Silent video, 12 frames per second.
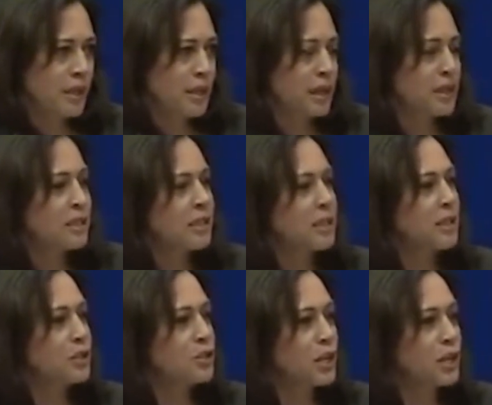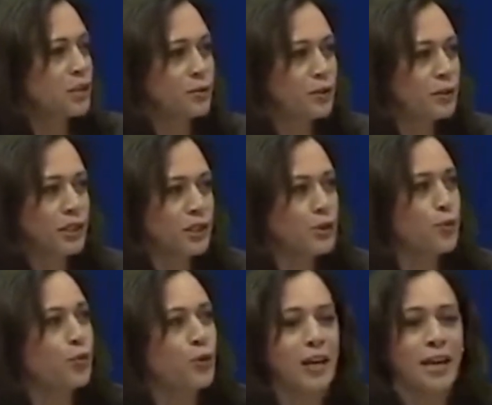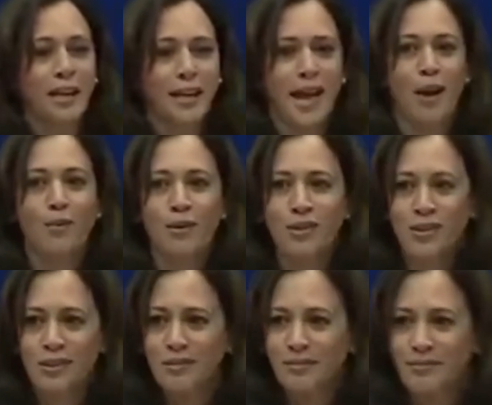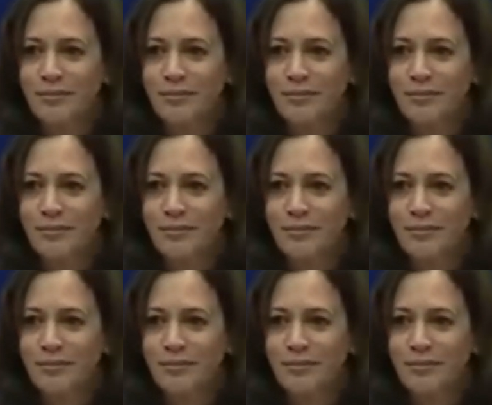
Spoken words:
They could sit in jail for at least 48 hours.